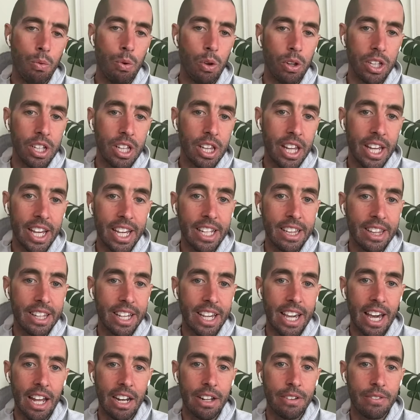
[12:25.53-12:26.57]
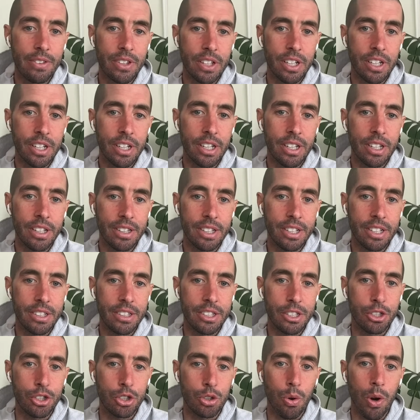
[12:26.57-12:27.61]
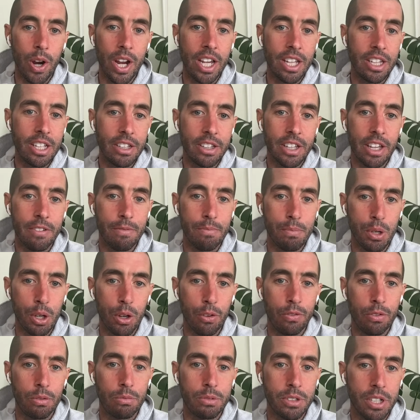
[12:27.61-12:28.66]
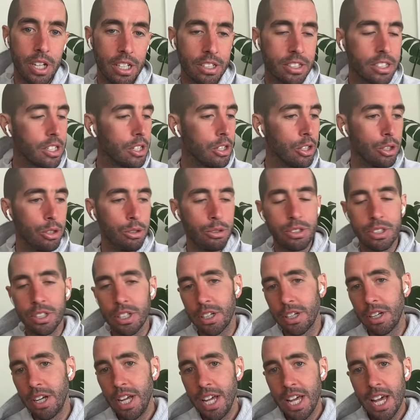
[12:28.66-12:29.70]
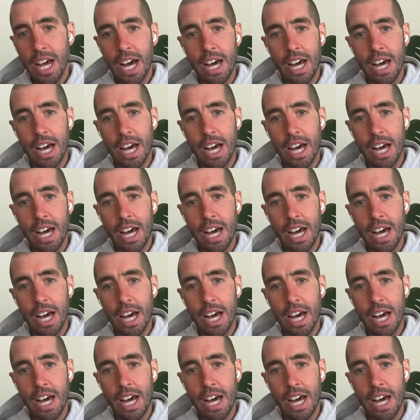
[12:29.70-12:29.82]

Really like the kind of the train that they've built from Tuscaloosa.